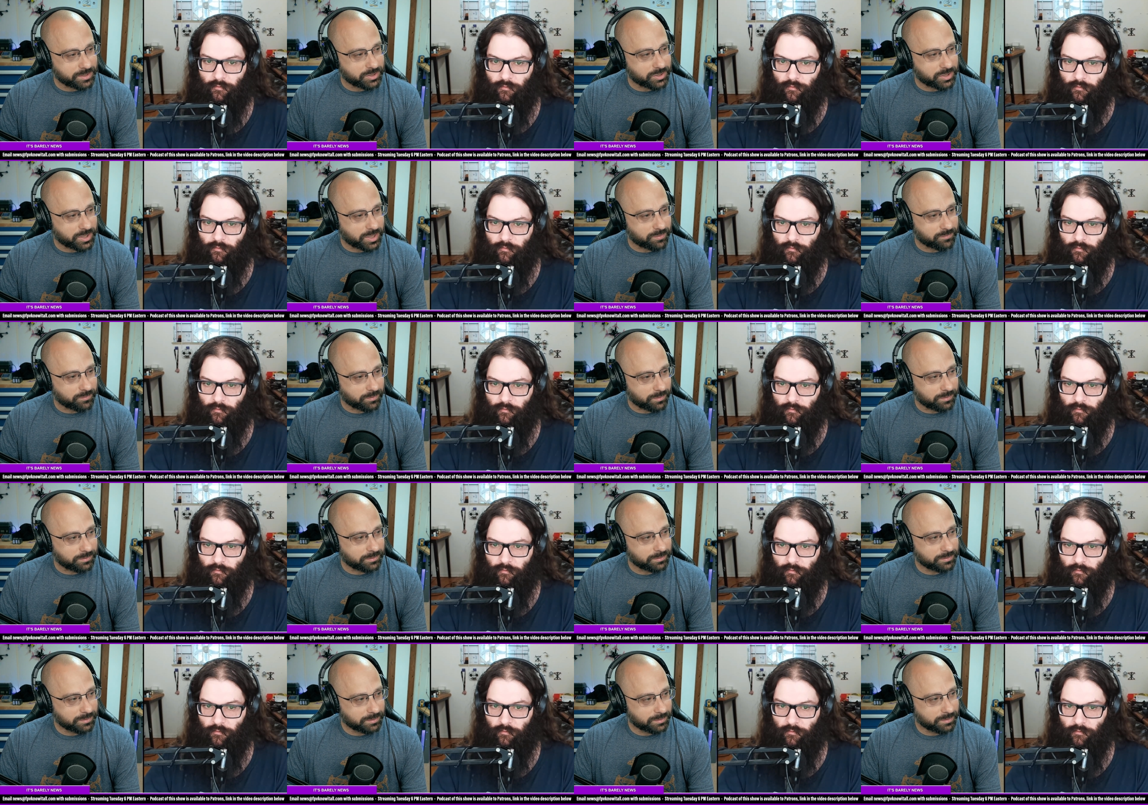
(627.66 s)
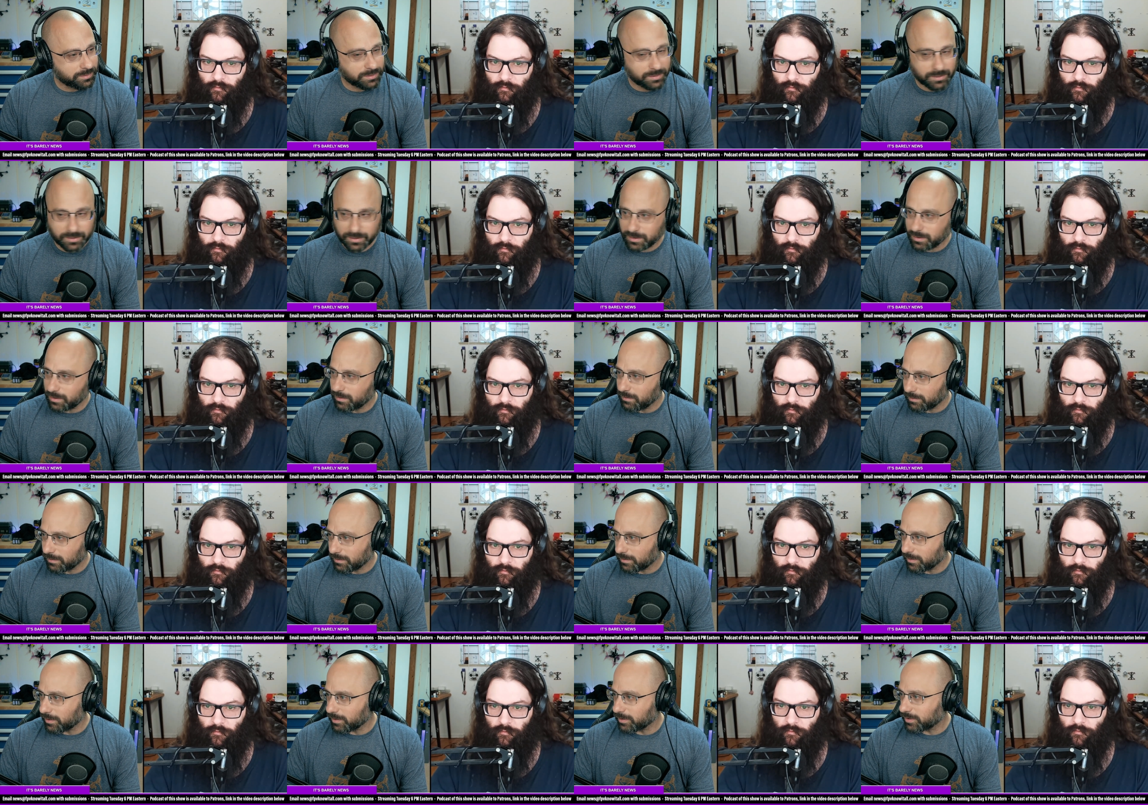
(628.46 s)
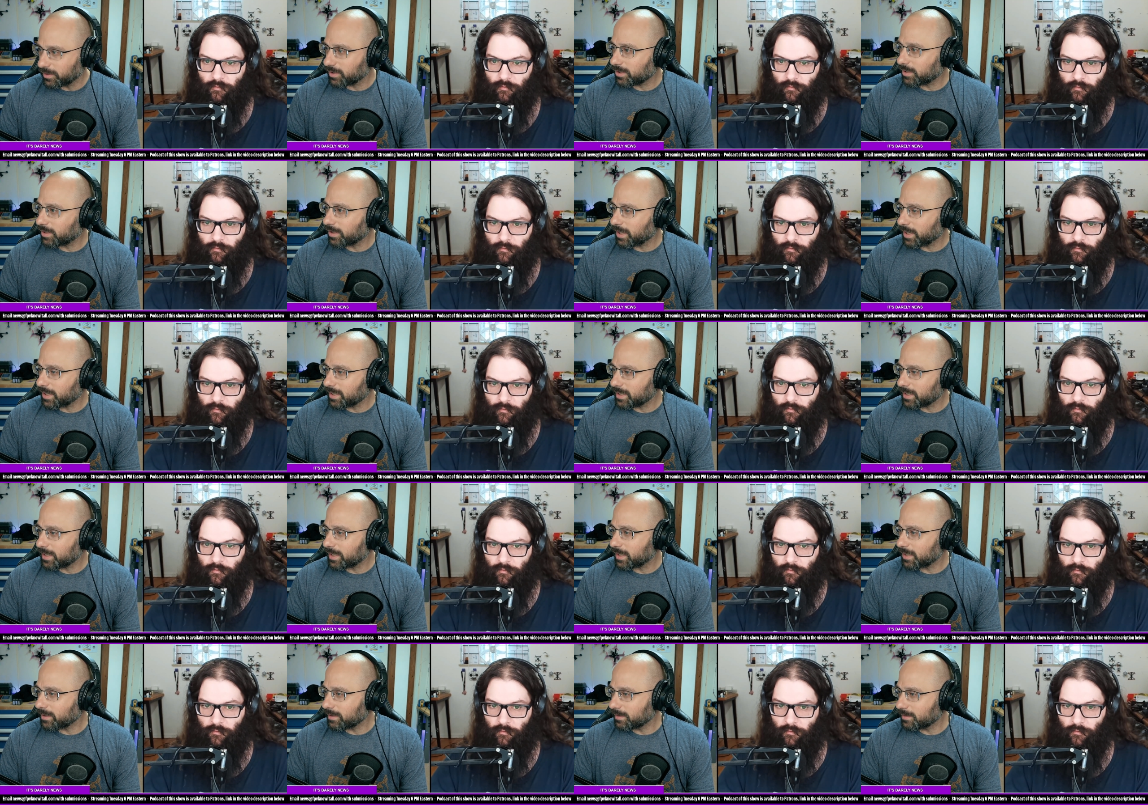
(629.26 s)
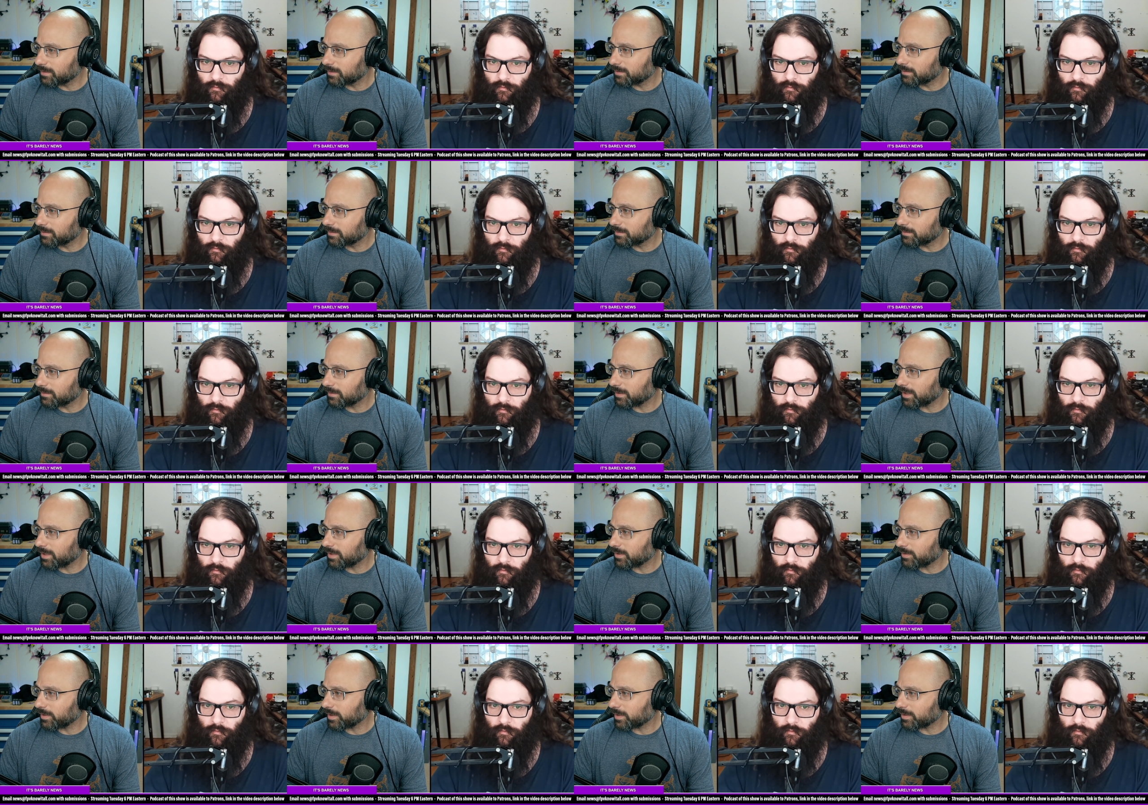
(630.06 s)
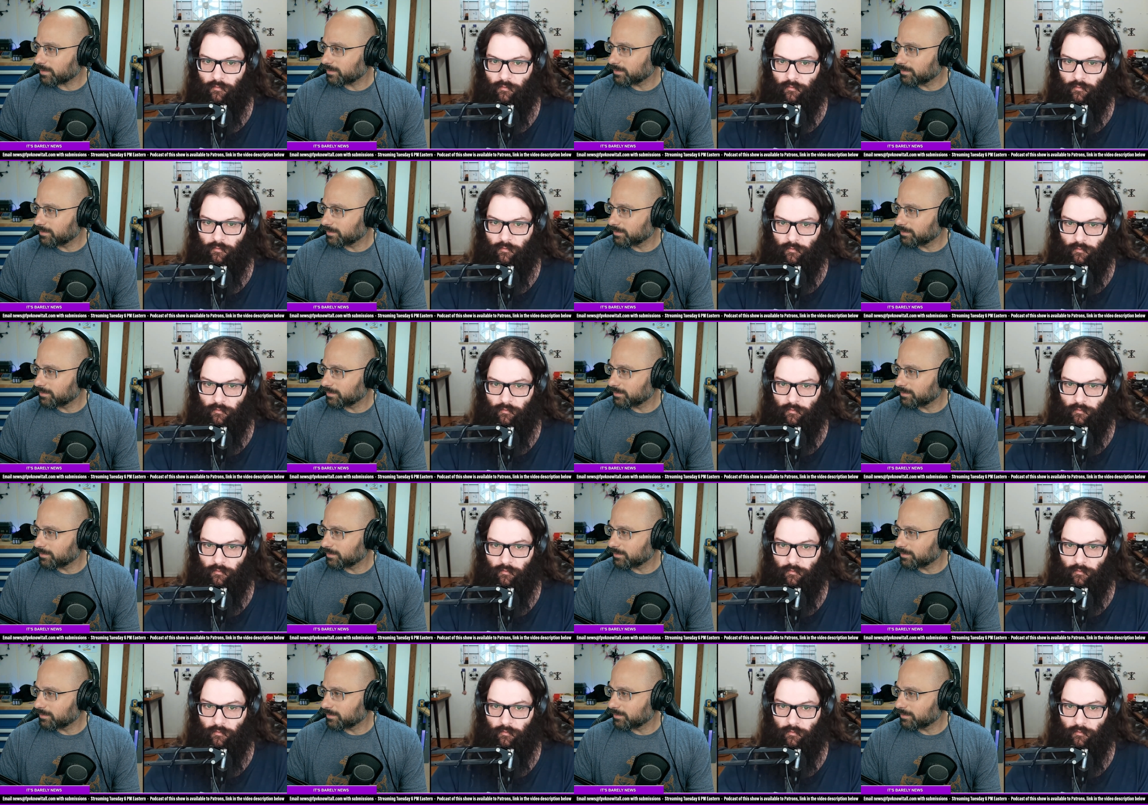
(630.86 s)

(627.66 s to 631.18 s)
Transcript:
Speaker 1: in general aren't a good idea. I don't know.